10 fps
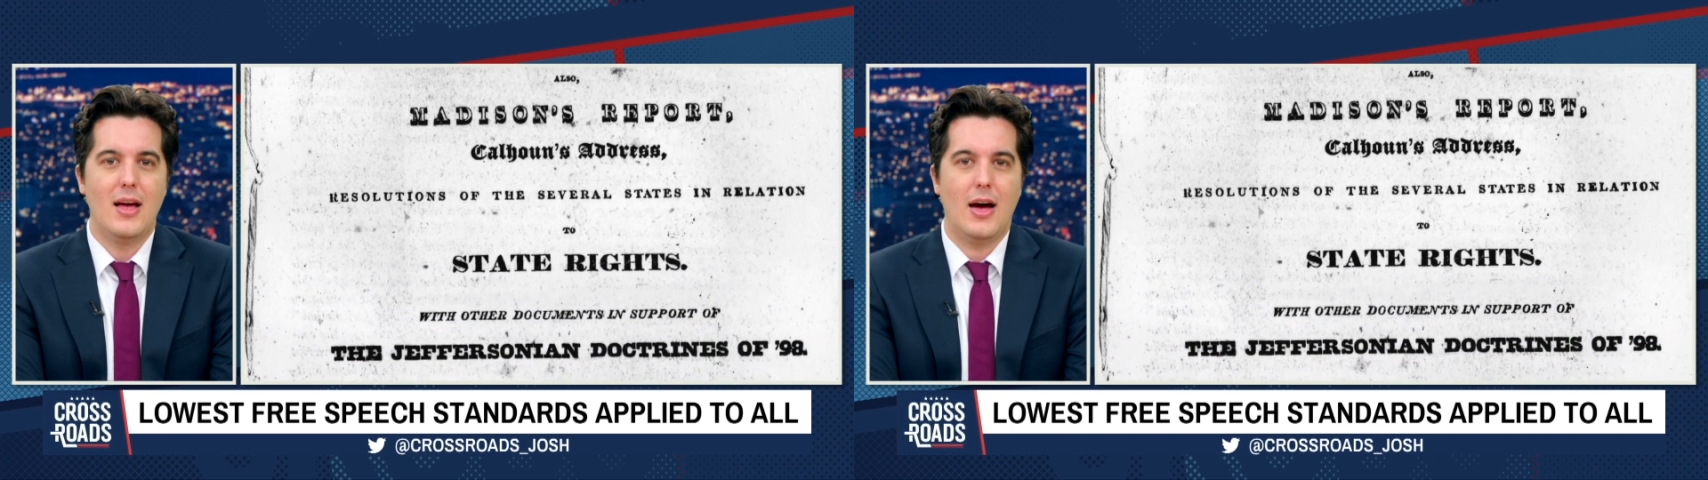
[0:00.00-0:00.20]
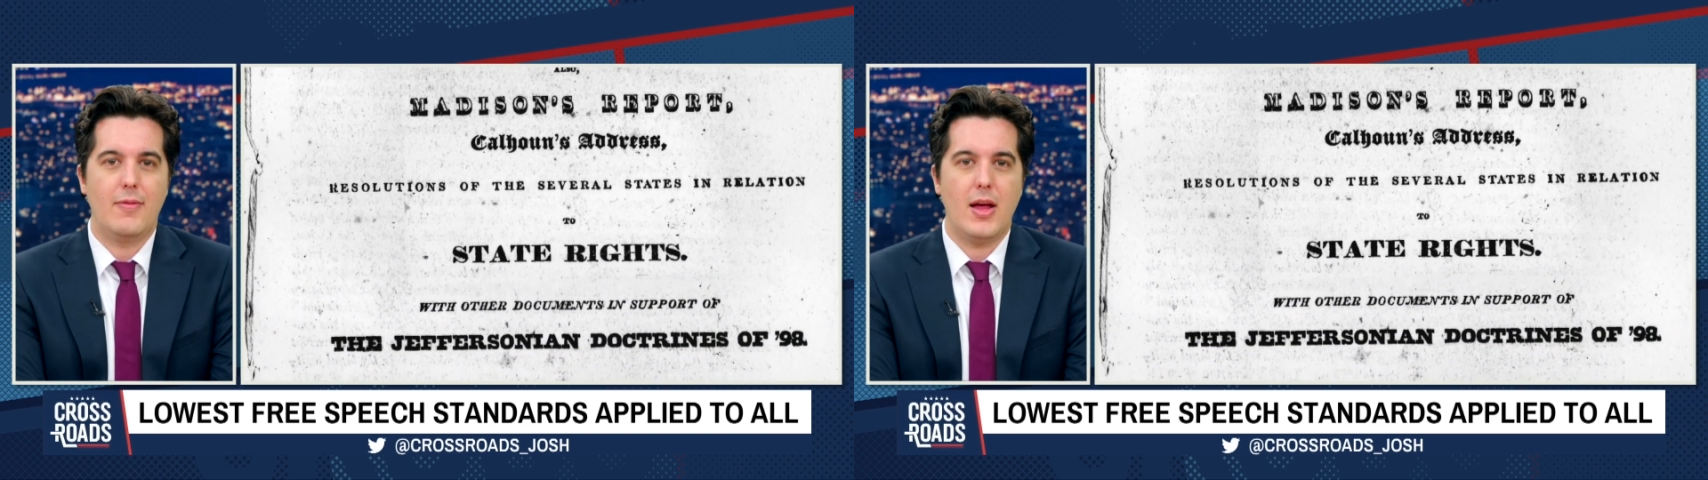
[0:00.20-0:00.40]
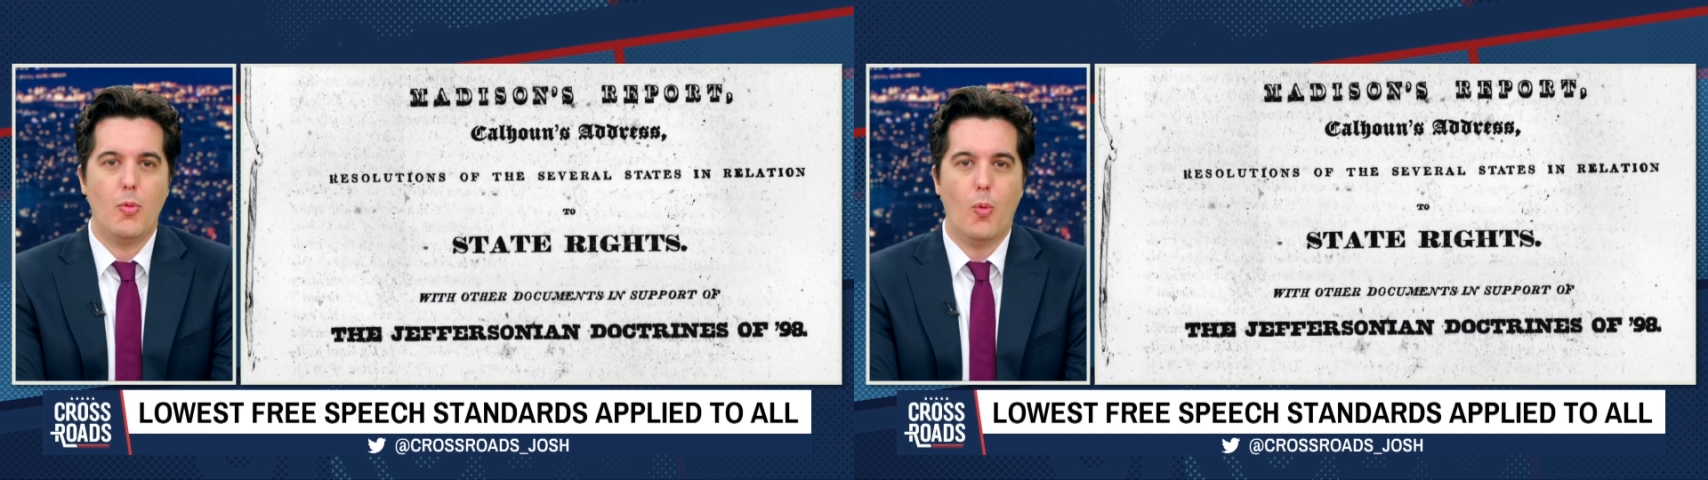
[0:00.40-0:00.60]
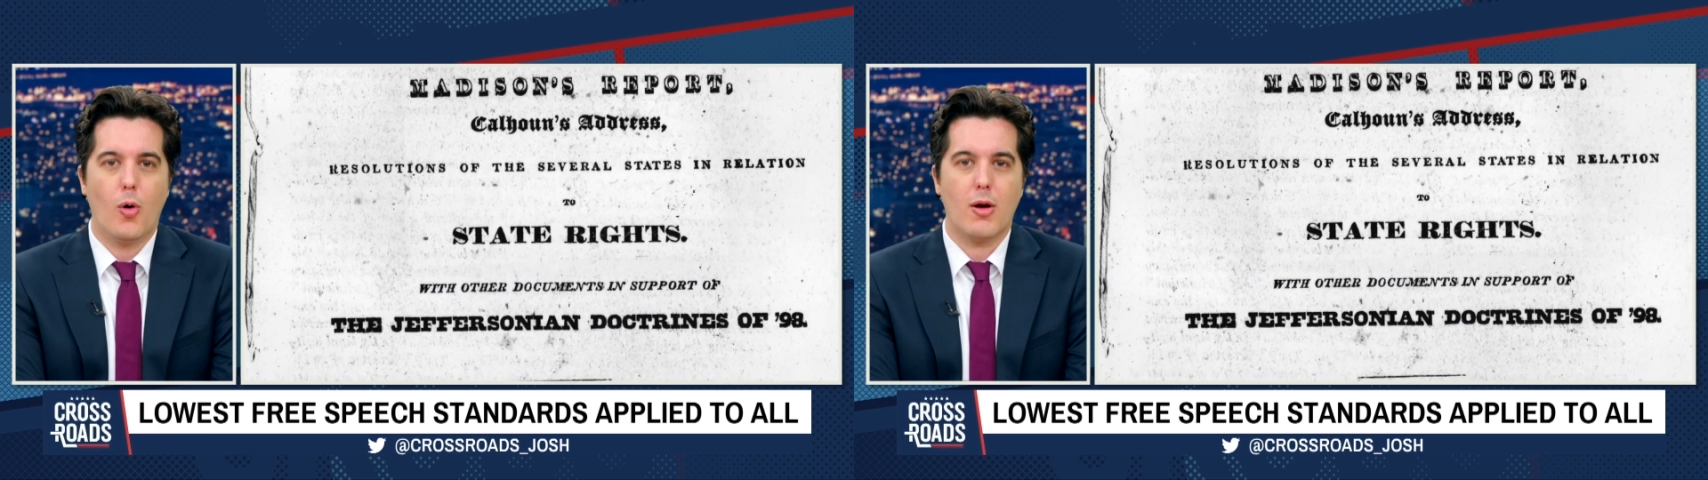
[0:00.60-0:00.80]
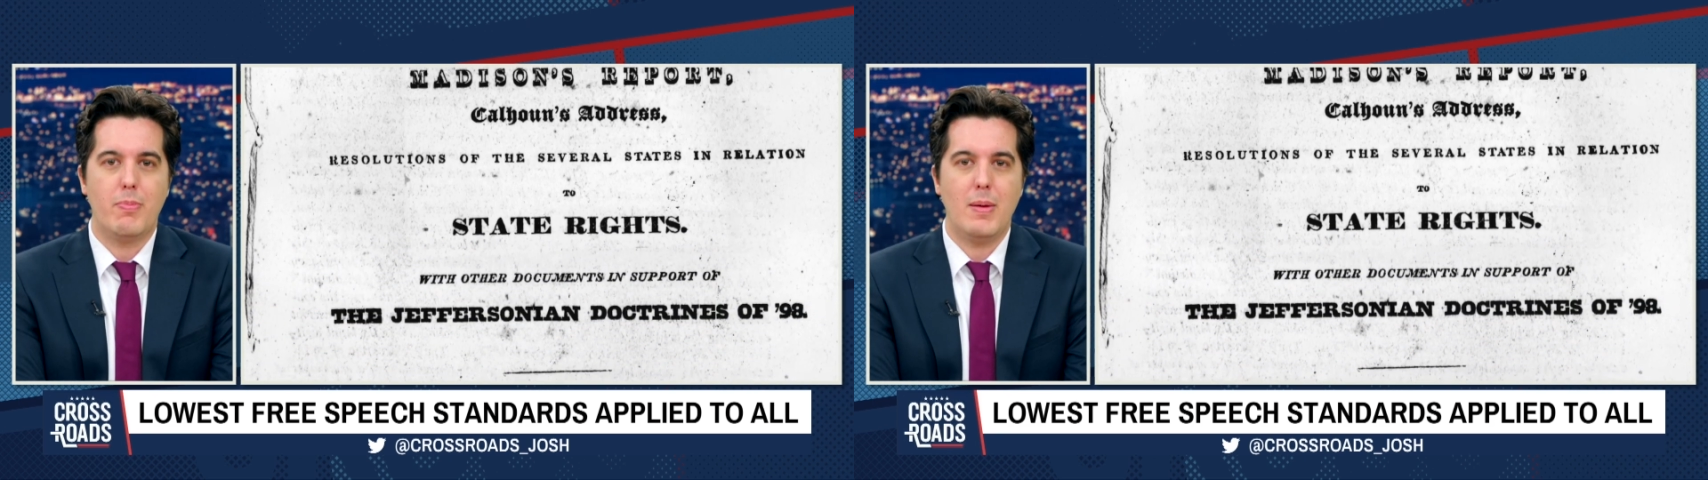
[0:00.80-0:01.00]
of a
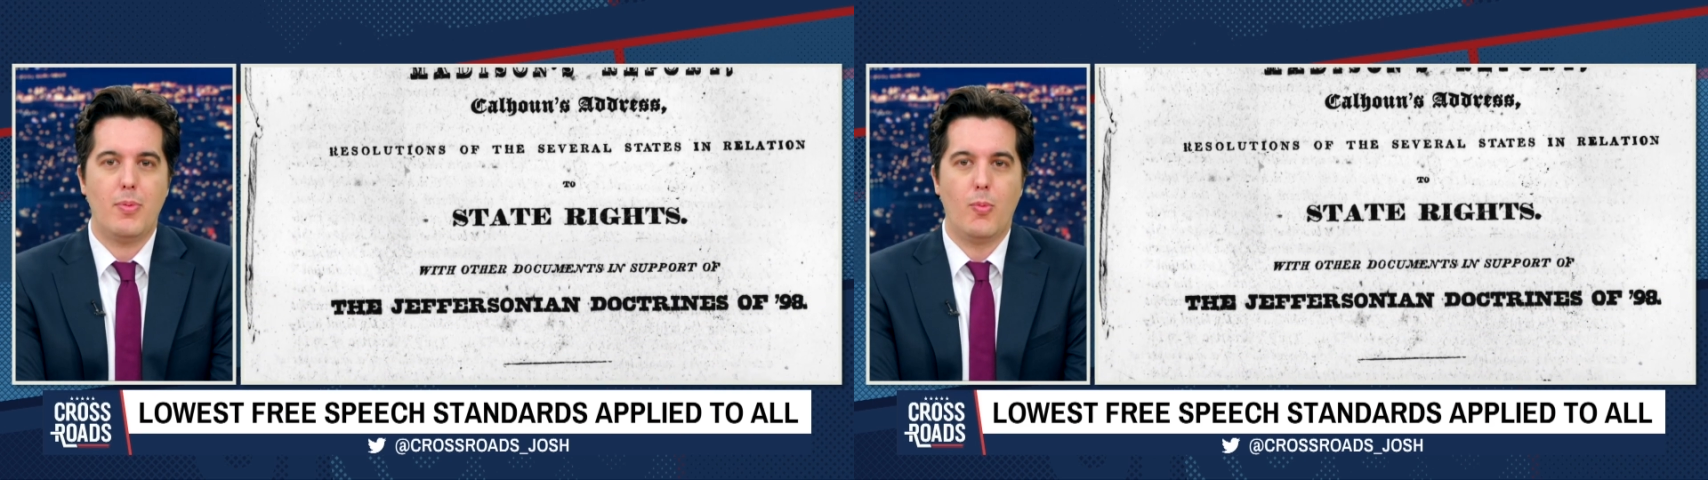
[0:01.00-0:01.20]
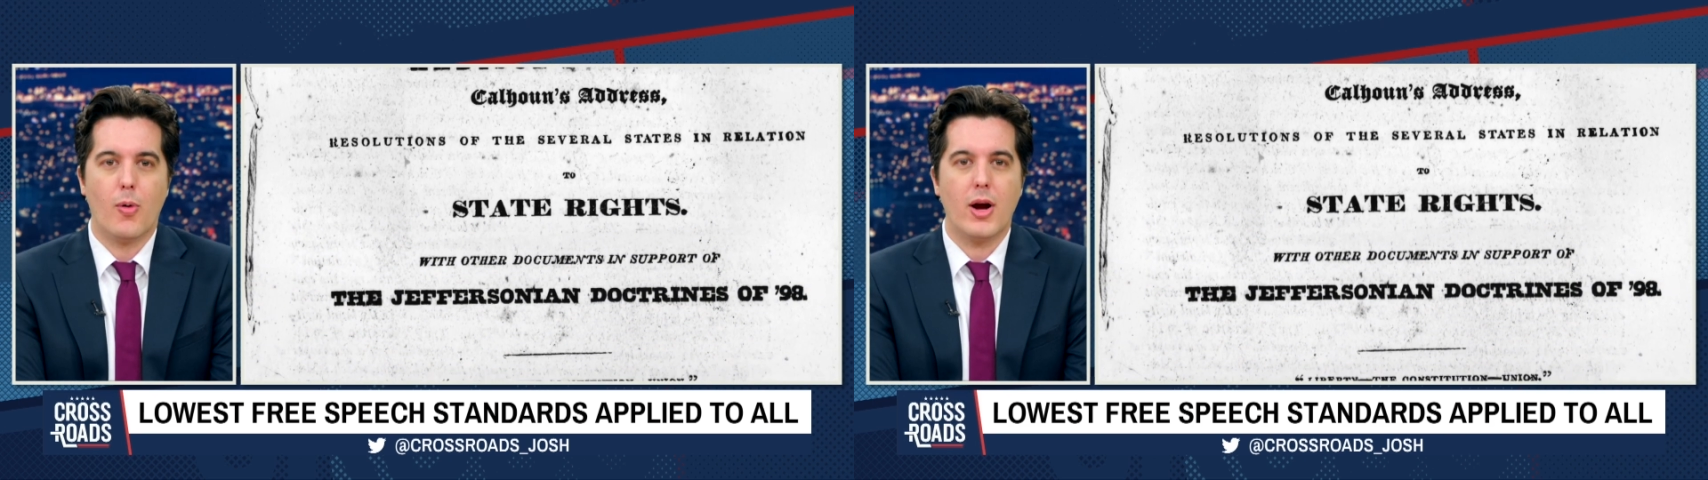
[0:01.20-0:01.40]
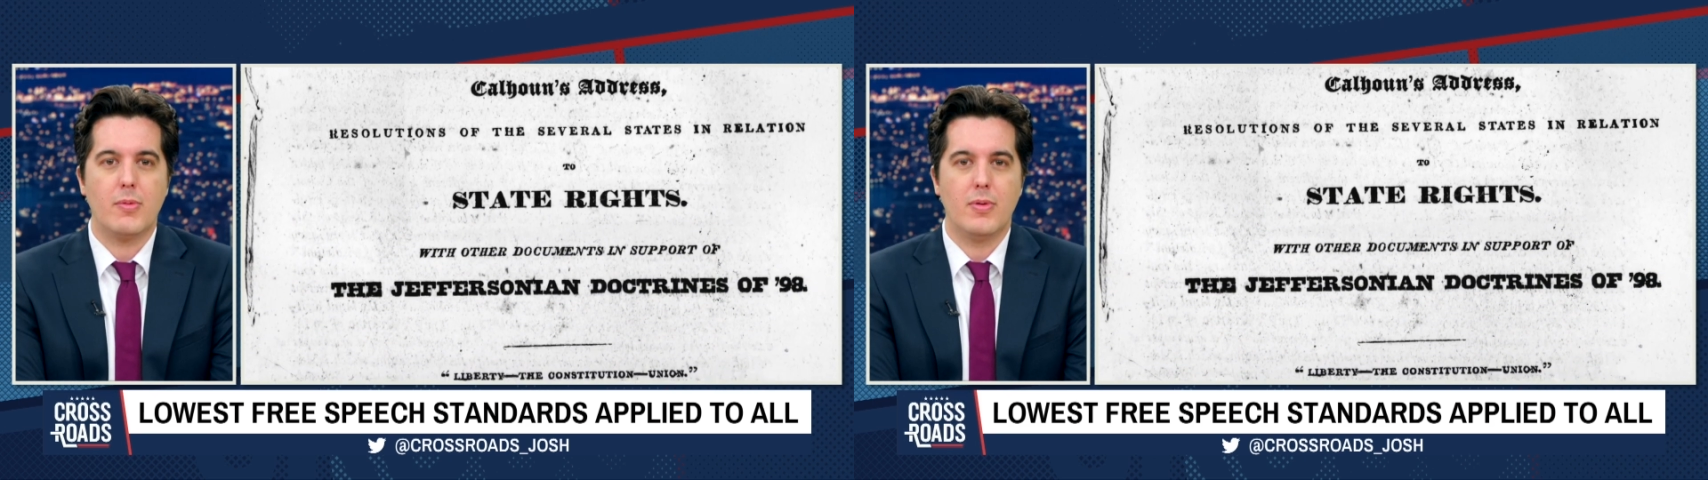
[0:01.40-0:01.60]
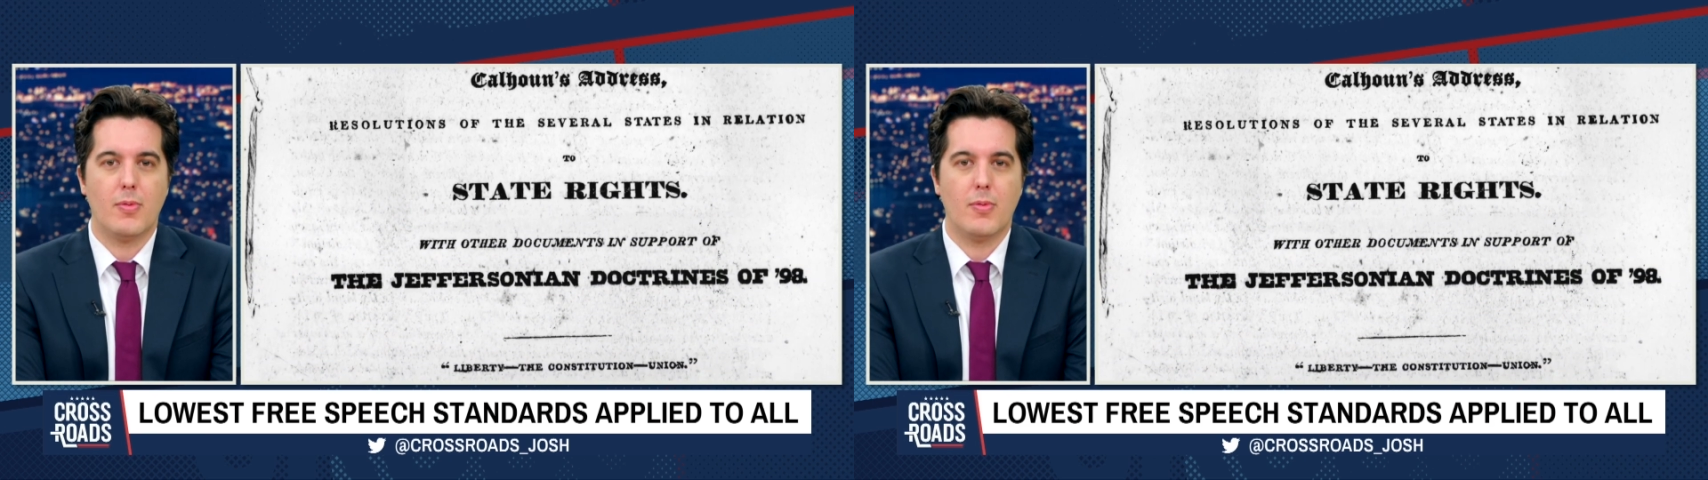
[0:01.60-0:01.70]
war people worried,